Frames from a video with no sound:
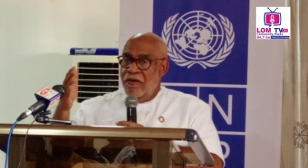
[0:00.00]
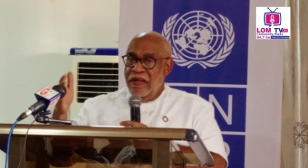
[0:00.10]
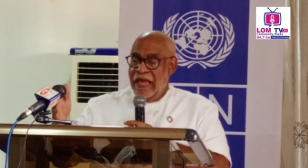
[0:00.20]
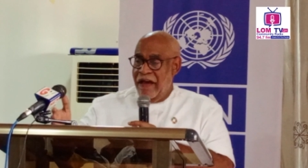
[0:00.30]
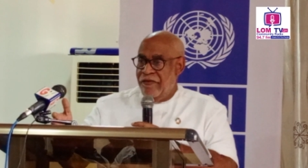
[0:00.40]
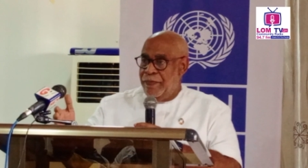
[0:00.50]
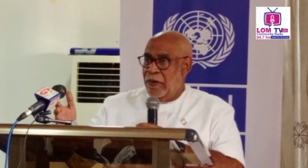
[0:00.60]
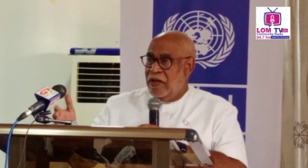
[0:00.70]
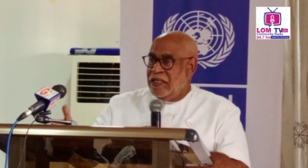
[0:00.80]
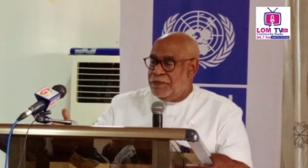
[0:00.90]
only have a
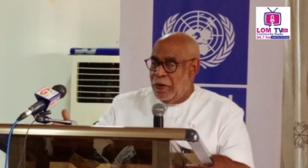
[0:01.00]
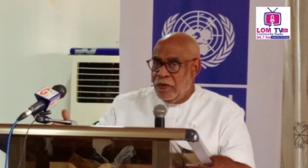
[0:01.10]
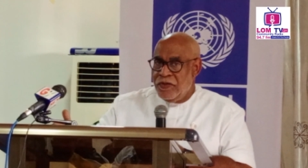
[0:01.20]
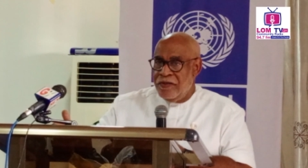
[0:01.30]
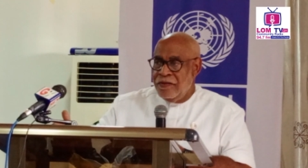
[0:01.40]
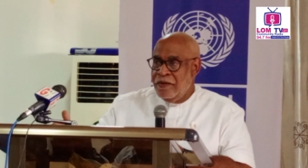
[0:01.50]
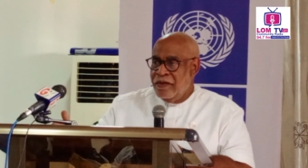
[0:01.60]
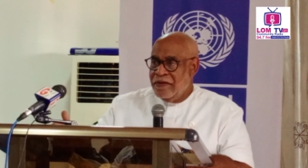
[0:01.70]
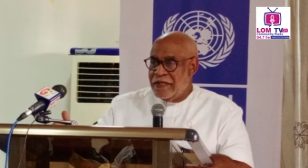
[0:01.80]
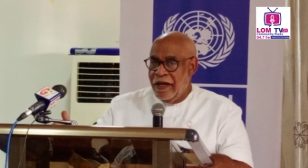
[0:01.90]
police post,
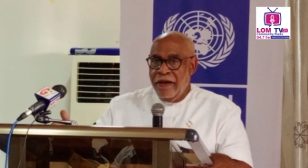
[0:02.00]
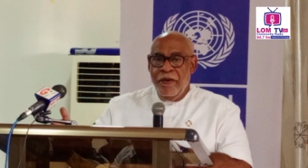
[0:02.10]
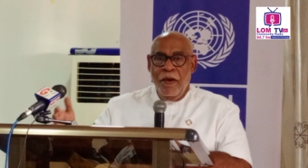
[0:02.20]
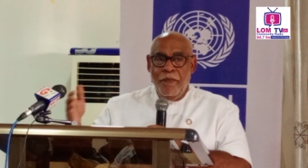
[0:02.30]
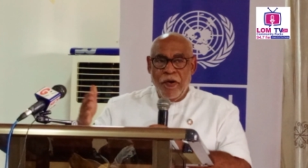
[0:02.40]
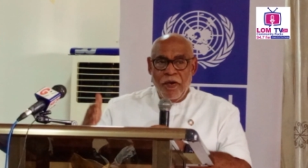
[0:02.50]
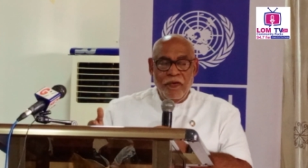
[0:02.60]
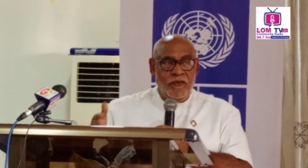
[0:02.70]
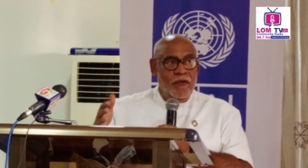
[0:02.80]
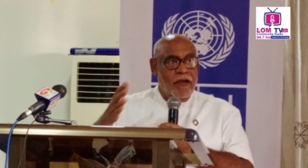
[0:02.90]
but
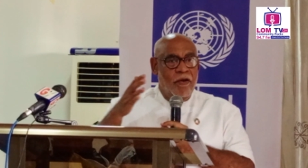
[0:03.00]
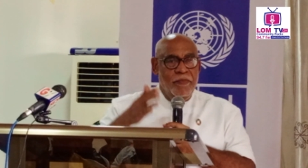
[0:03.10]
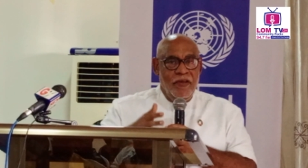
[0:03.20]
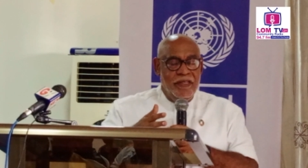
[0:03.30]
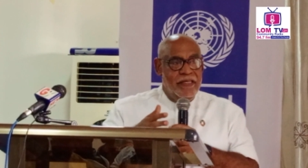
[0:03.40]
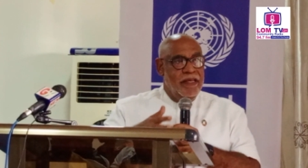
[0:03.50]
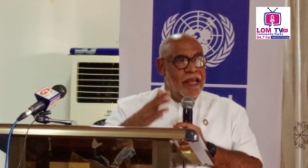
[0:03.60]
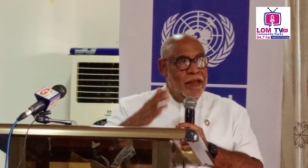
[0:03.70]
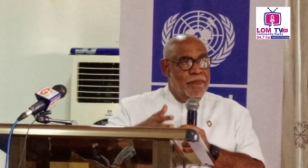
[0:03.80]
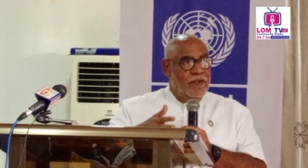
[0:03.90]
also a community
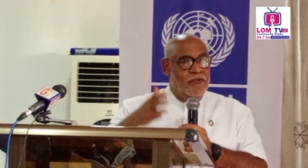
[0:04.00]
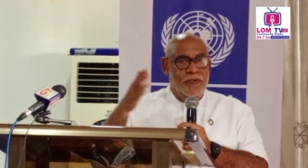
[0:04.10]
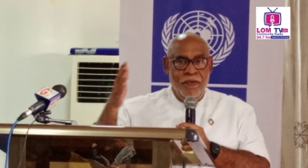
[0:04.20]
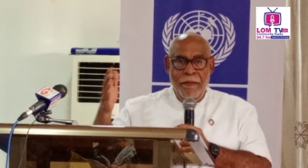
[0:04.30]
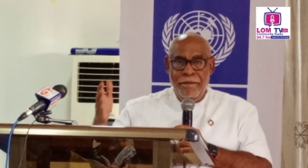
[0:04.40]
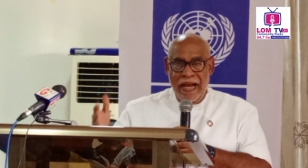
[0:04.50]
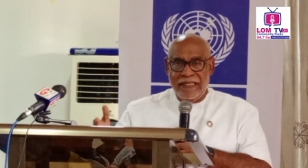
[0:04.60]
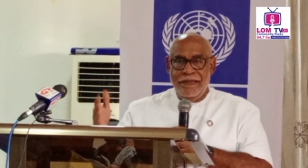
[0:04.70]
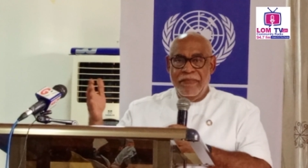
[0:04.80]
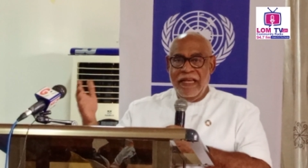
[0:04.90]
able to
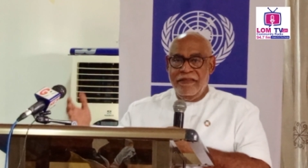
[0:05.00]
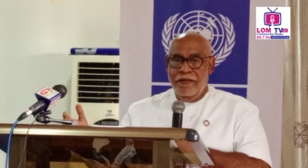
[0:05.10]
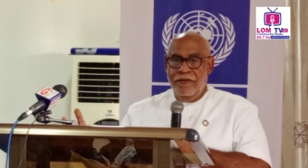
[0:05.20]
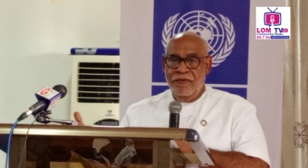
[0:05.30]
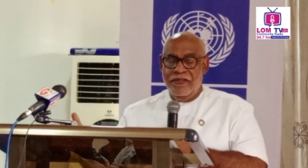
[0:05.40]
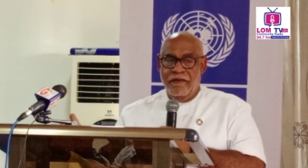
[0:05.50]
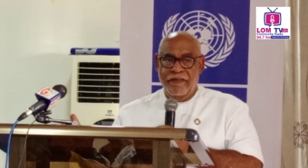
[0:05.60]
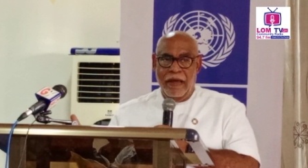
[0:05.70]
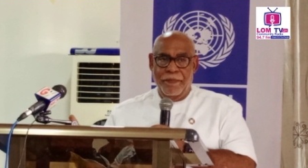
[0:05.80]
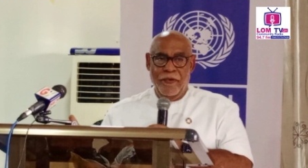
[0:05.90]
maximize the use of
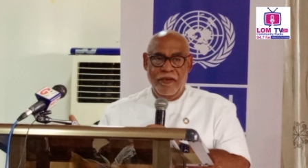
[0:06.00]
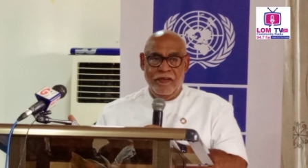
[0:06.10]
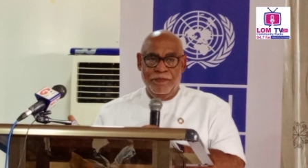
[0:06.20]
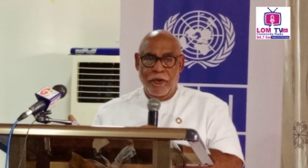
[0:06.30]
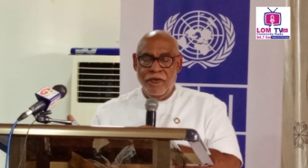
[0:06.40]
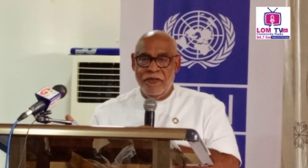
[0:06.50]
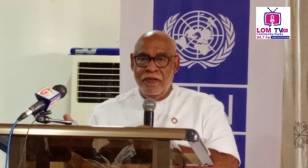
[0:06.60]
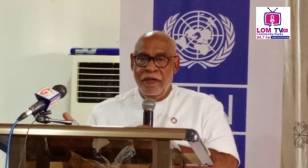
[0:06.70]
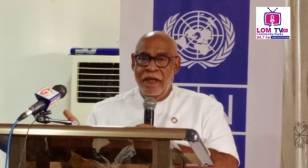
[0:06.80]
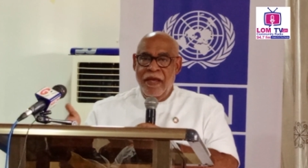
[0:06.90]
that police force,
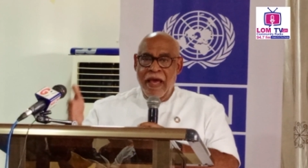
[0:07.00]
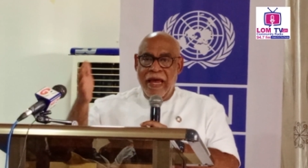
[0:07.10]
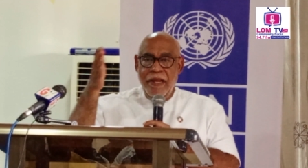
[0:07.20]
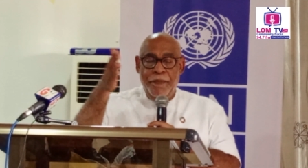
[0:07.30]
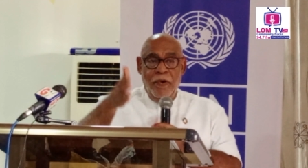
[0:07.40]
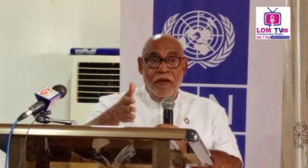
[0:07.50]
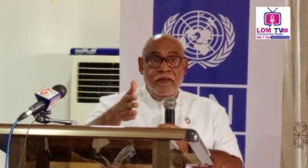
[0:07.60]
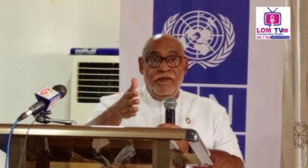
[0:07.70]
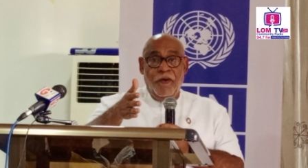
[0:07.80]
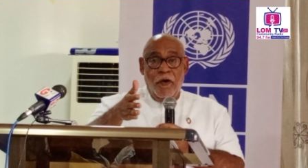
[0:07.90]
and a
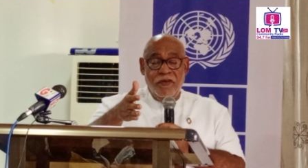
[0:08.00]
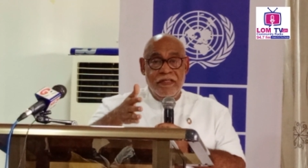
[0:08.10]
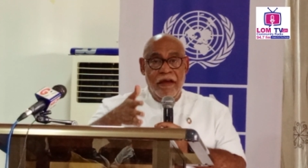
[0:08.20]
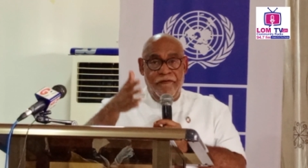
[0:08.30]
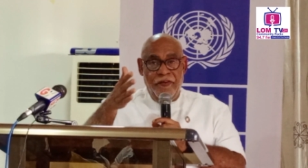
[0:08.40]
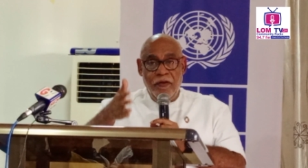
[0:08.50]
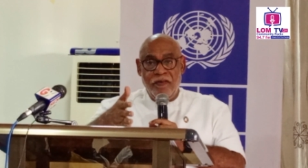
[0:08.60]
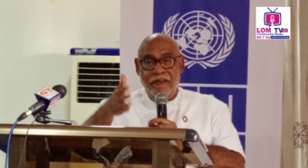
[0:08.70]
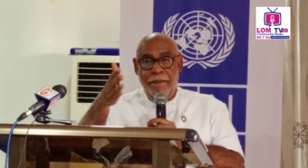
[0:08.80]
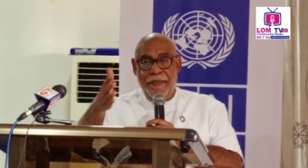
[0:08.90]
police force that
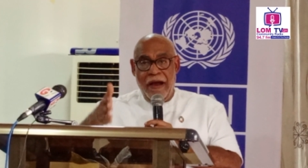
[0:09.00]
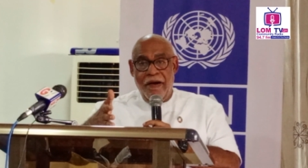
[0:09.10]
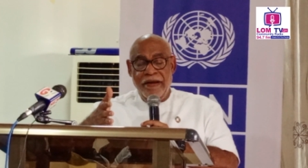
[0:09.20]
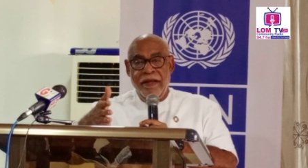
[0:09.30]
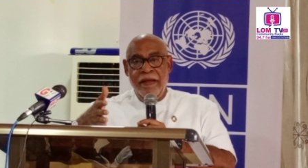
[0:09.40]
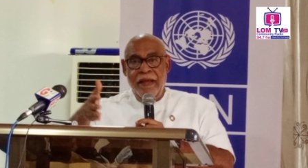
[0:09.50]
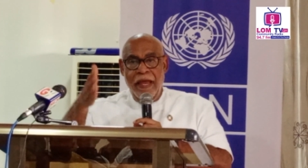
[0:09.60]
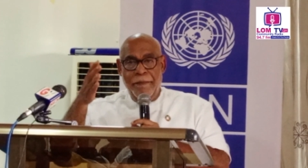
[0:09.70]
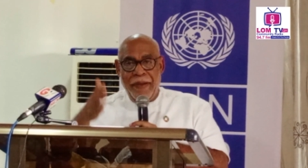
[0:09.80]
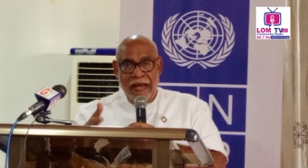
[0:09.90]
feels
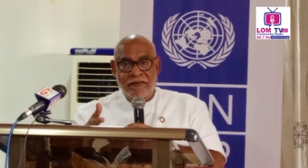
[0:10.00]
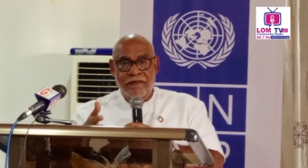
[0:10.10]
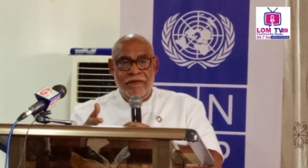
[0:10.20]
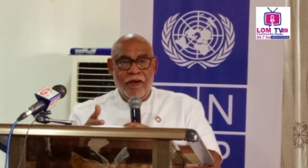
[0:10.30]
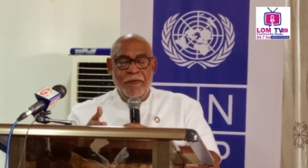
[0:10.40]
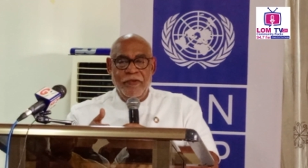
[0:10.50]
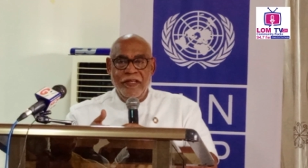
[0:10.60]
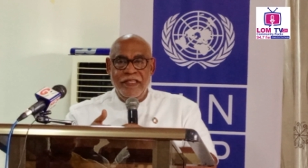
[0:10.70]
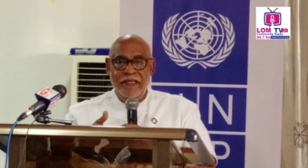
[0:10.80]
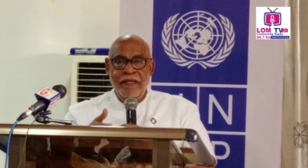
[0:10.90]
empowered, a part of the
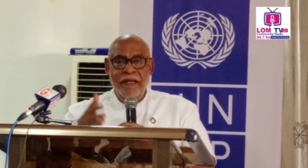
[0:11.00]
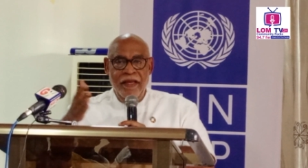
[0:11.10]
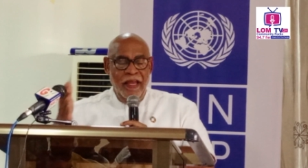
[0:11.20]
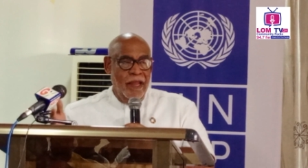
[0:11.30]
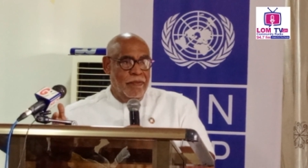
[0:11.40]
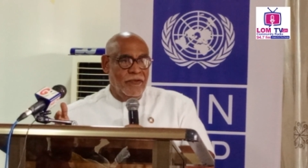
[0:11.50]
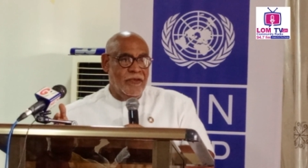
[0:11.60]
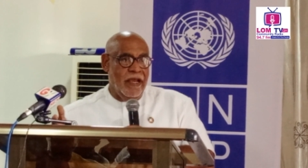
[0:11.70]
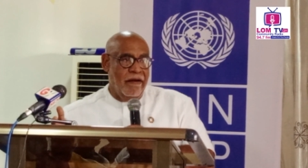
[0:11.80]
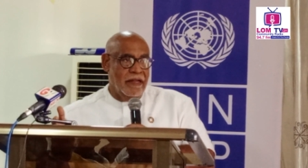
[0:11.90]
community able
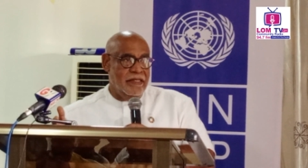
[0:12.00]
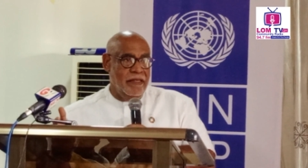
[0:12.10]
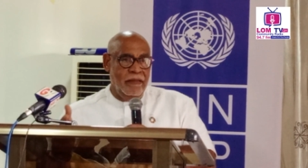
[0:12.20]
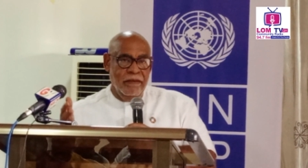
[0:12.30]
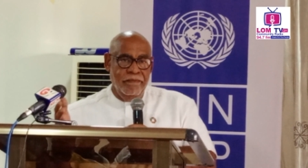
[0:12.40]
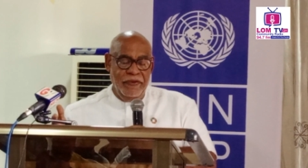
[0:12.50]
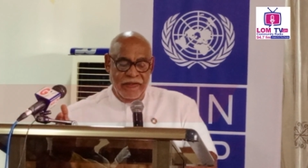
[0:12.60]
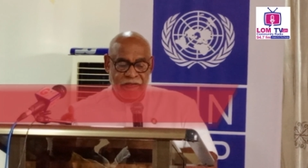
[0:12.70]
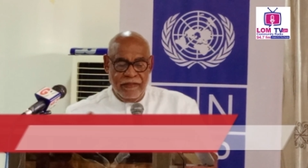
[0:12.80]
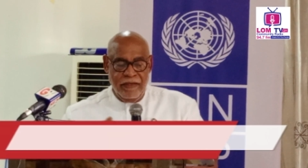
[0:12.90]
to guarantee
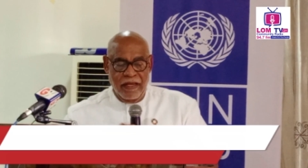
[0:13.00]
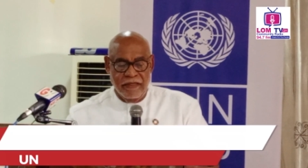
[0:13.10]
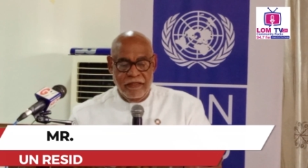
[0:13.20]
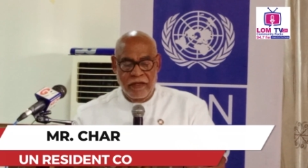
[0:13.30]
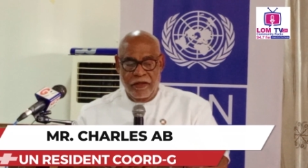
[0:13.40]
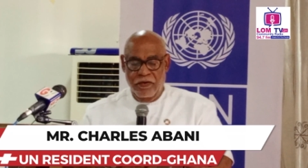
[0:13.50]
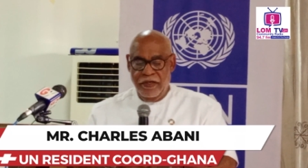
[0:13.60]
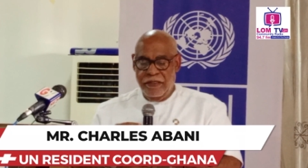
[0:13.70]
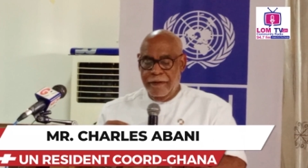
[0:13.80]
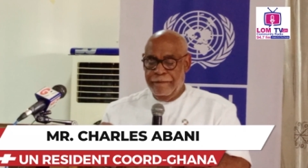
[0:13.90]
peace and
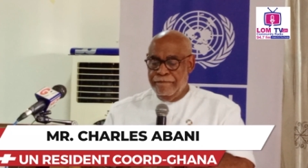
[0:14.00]
security.